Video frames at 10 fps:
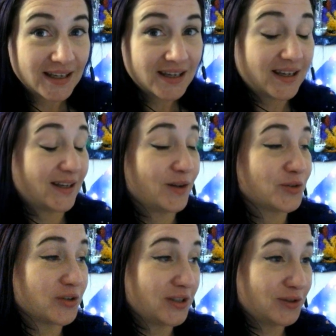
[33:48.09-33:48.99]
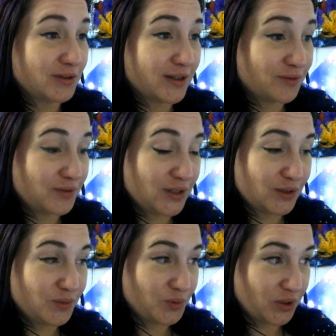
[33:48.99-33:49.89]
and I'll try and do another video
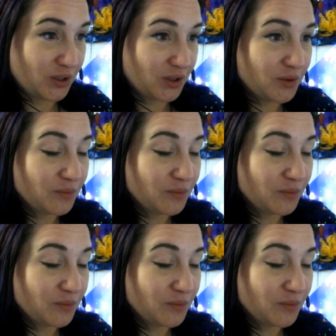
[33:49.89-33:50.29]
for you.